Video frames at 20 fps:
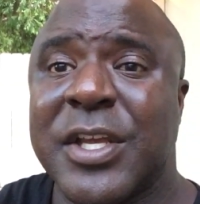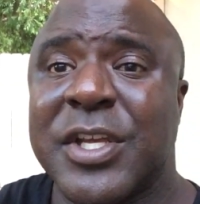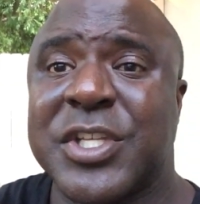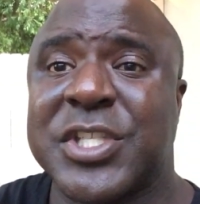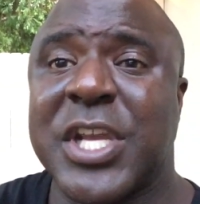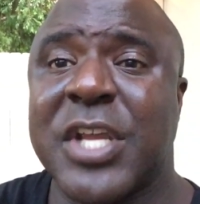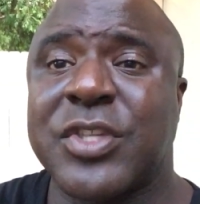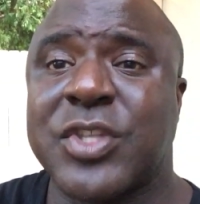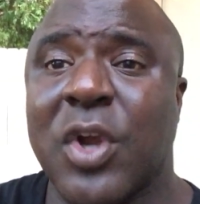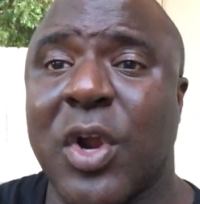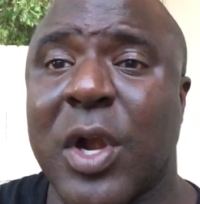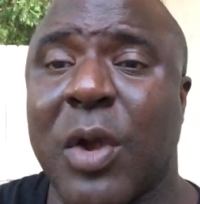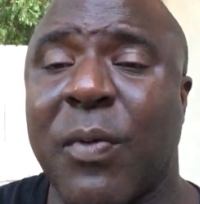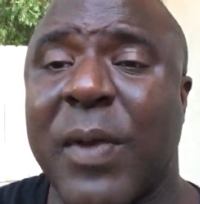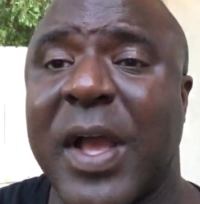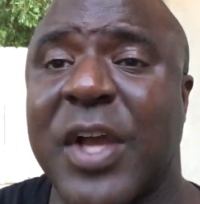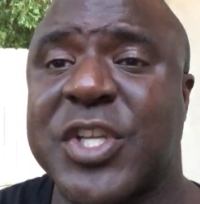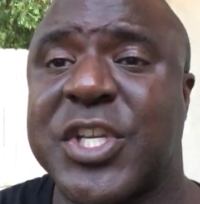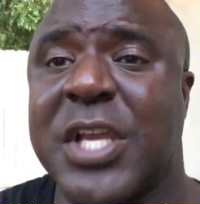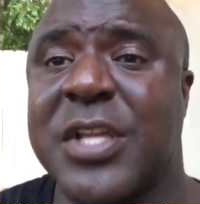She turned
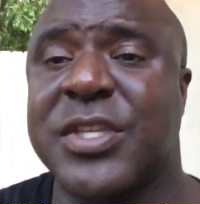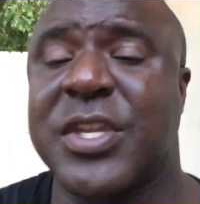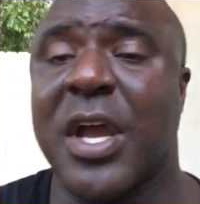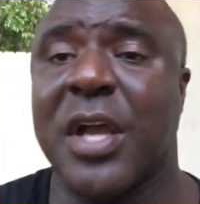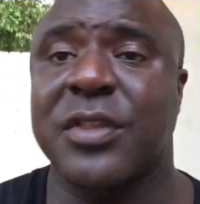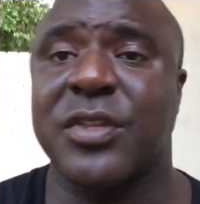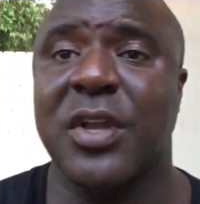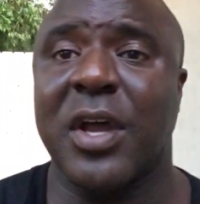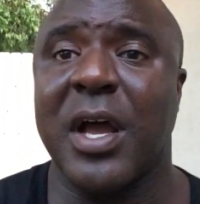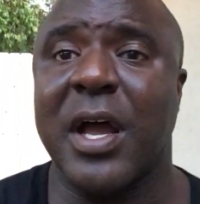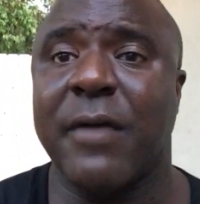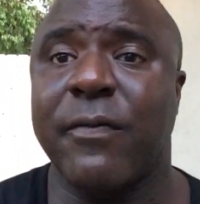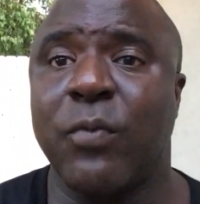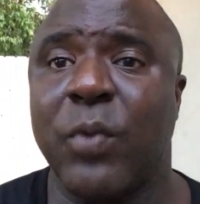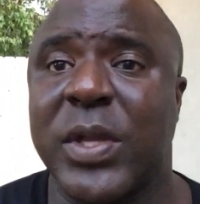around, she ducked off,